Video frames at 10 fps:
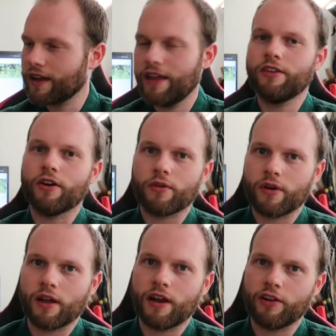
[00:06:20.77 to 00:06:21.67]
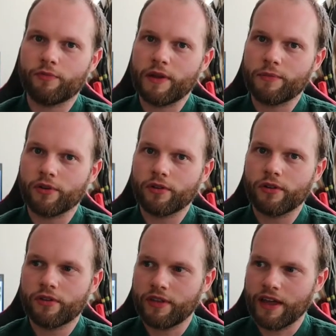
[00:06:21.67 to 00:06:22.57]
Kendo. A lot of people
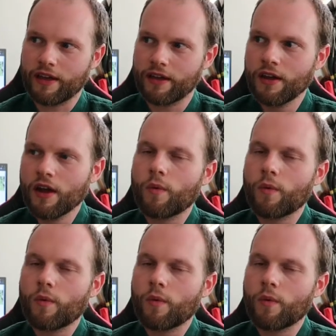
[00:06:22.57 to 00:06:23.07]
think?